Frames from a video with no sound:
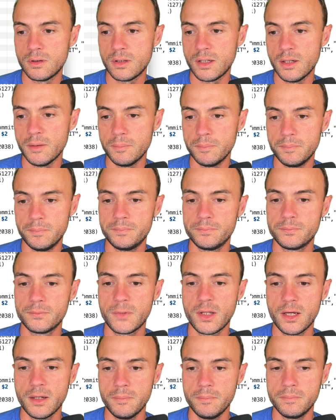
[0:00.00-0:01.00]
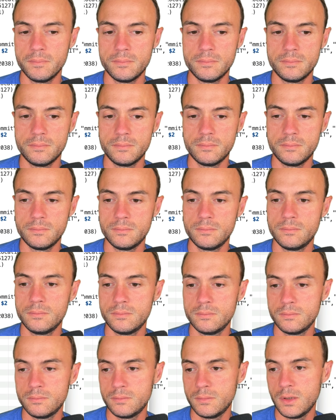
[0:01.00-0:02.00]
Yep. Okay.
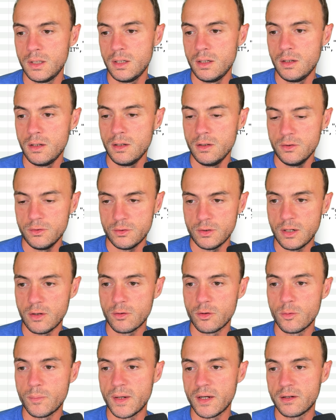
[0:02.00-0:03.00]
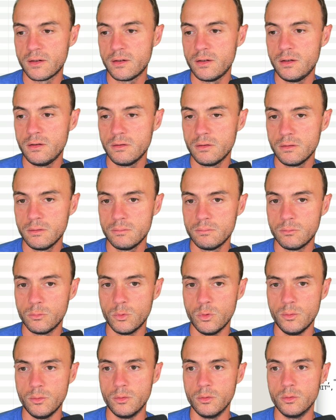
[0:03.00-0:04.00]
So now go back here.
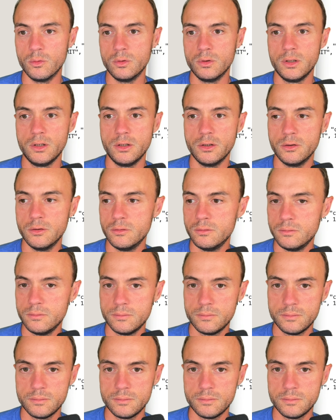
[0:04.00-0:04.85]
Whoa. Hello.